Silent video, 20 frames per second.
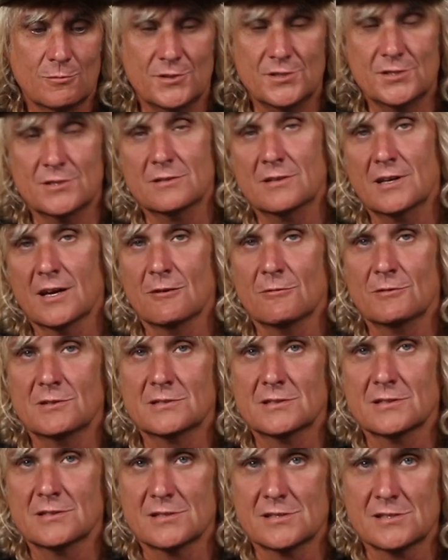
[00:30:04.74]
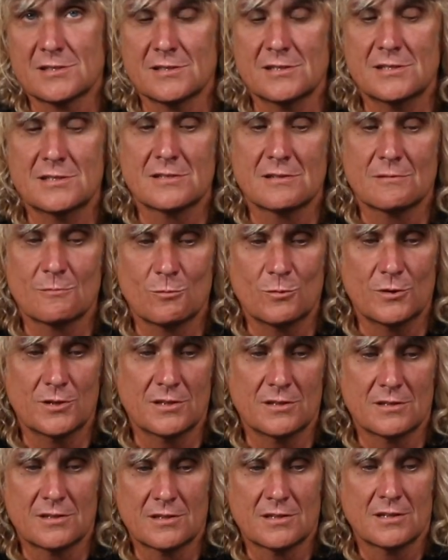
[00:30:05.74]
we should go into the season
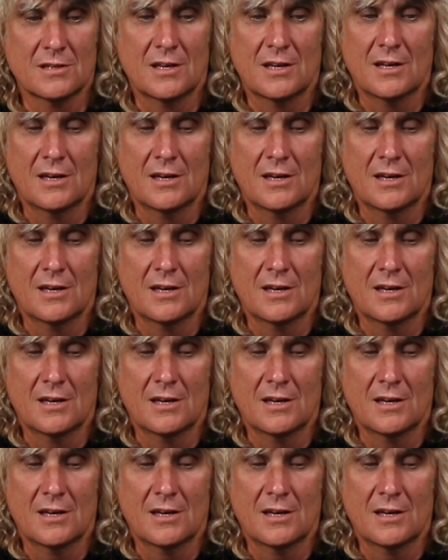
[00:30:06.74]
with